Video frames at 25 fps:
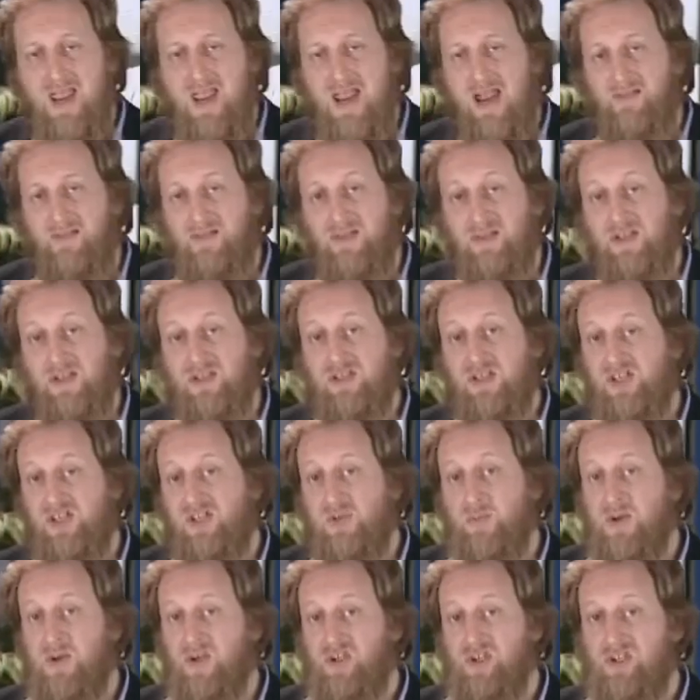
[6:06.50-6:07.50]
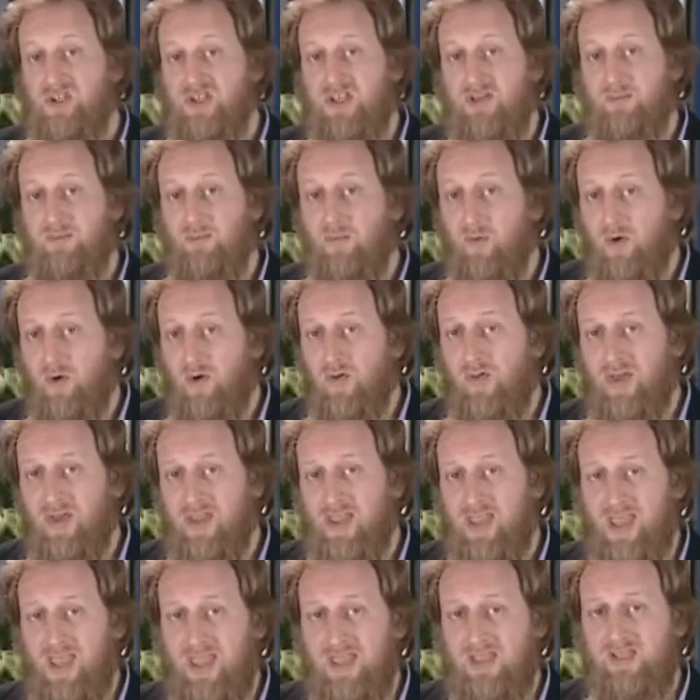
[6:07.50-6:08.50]
And this is especially more the
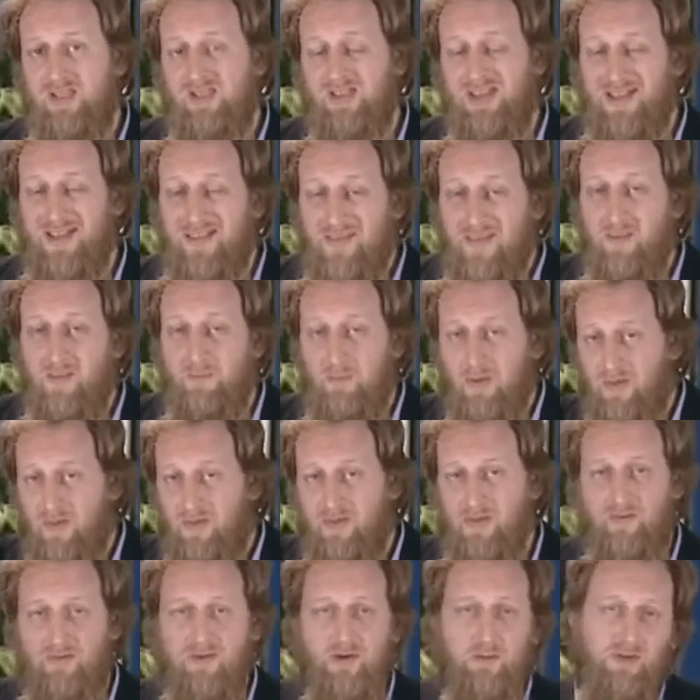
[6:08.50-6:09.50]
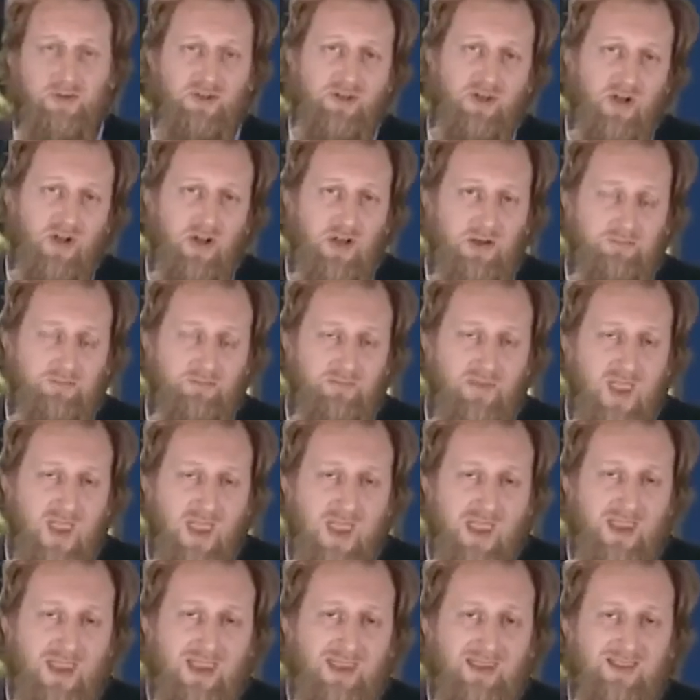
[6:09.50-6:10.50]
case in the month of Ramadan.
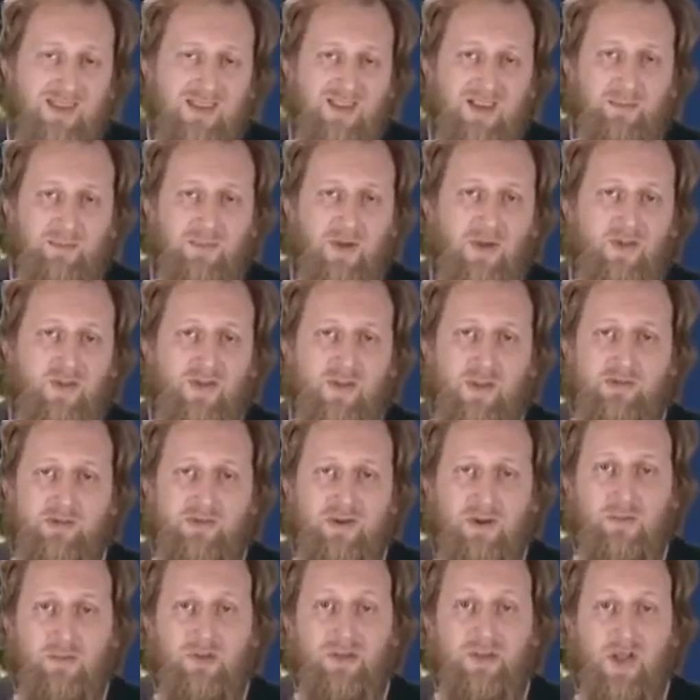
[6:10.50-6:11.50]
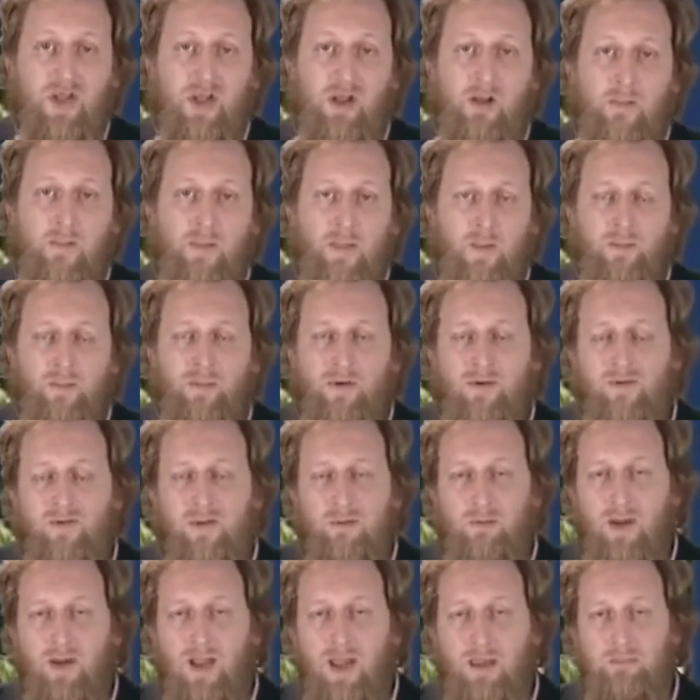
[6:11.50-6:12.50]
In the month of Ramadan, the
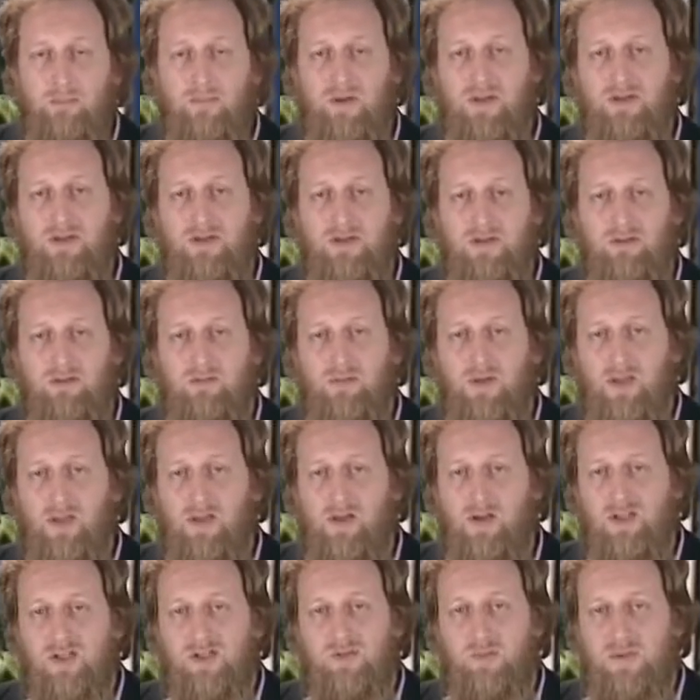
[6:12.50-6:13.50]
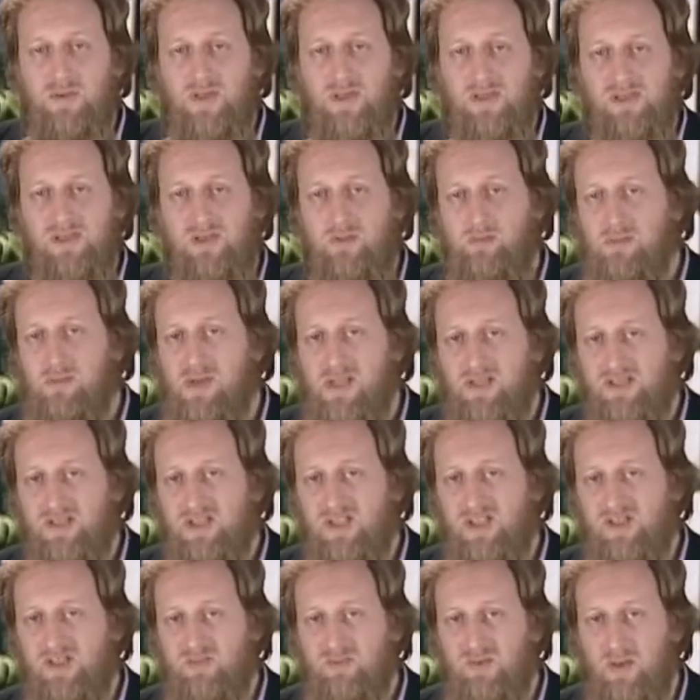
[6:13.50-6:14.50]
Prophet Muhammad, may God's peace and
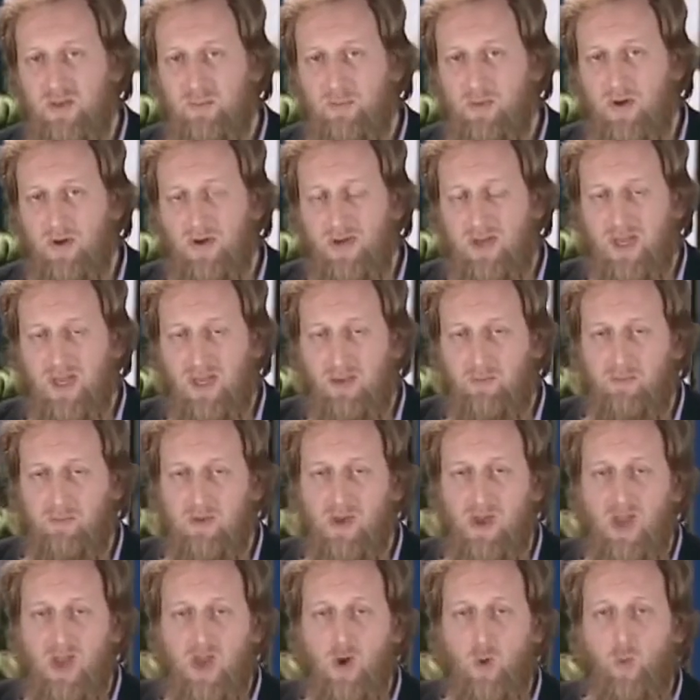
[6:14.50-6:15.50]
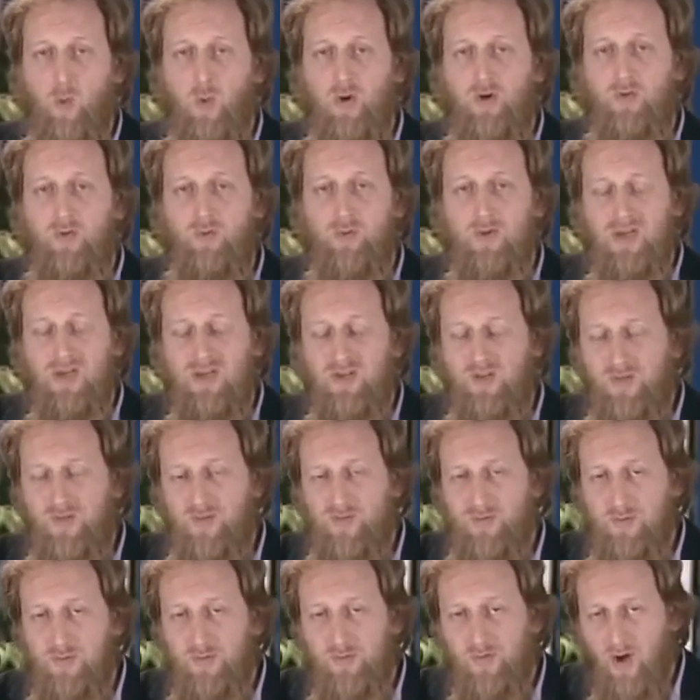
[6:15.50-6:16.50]
blessings be upon him, would read
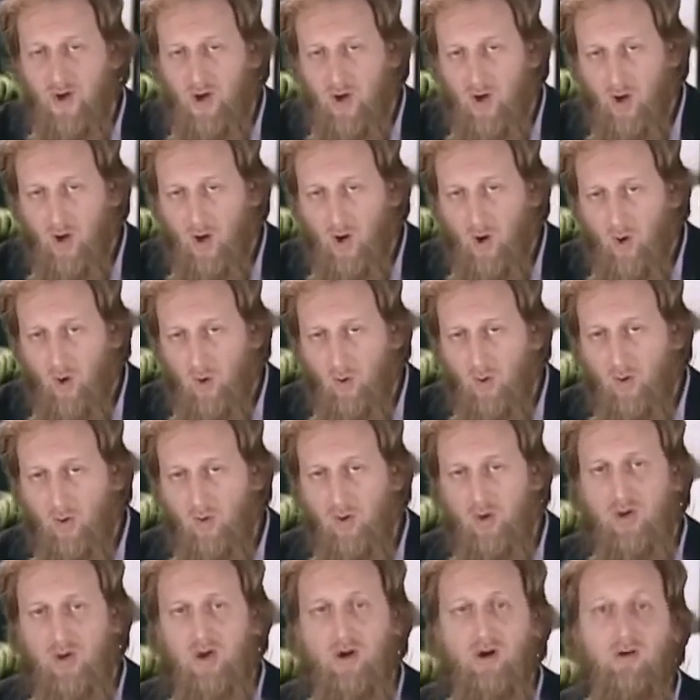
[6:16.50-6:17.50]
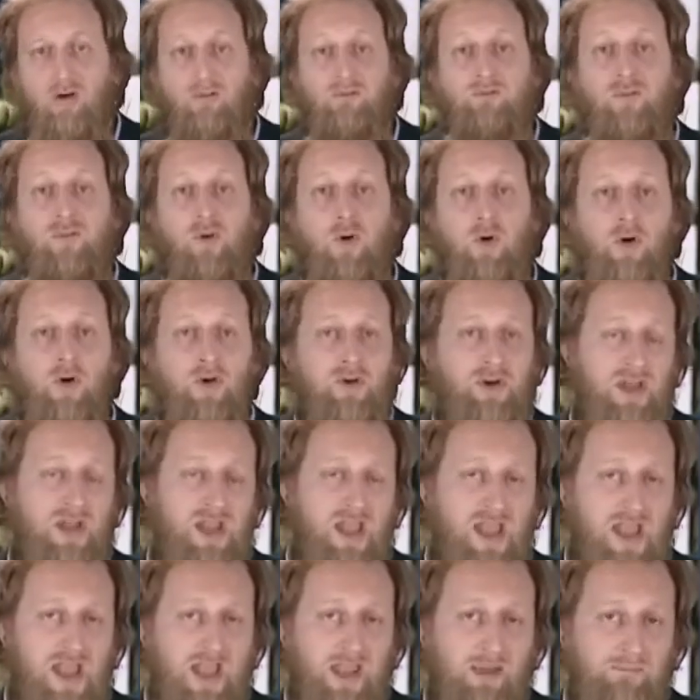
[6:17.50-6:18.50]
through the whole of the
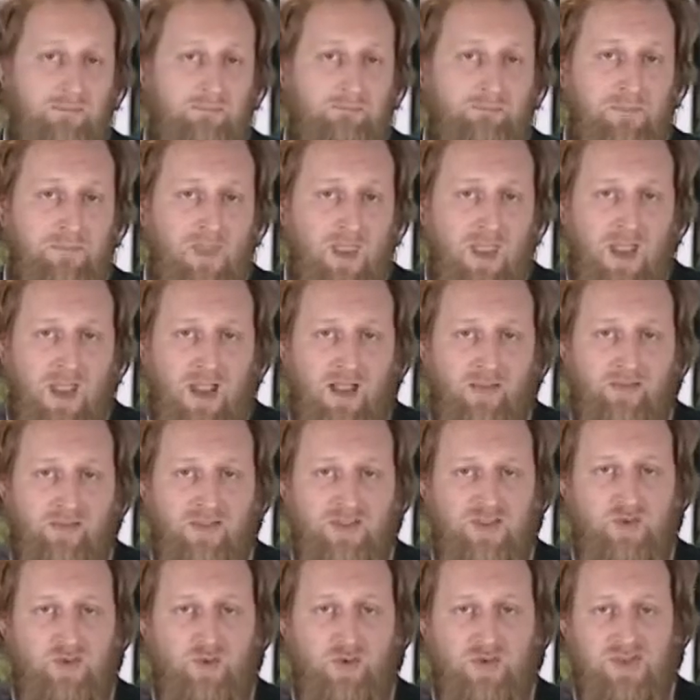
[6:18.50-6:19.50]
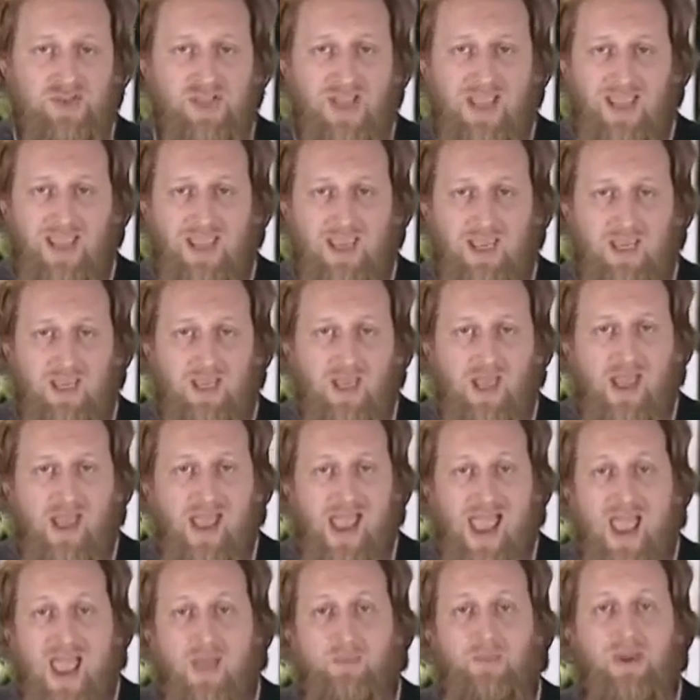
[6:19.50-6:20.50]
Qur'an. And this was a
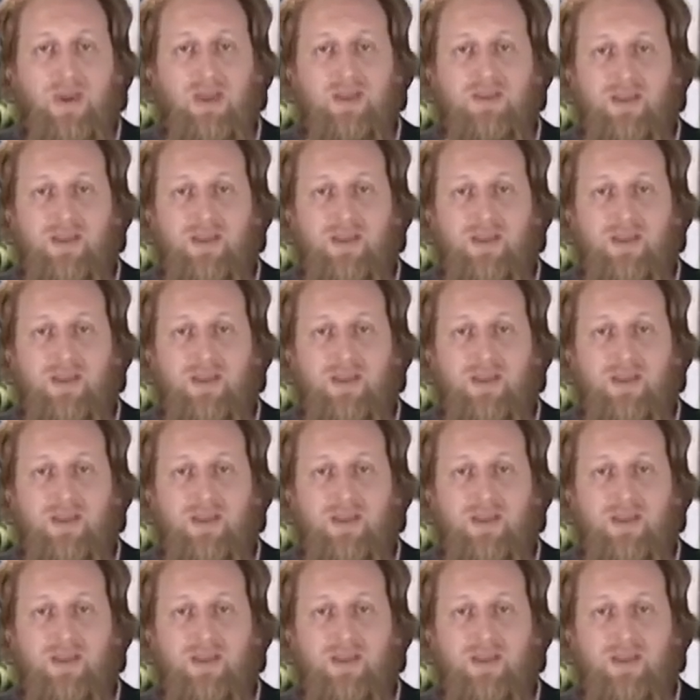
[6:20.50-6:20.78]
habit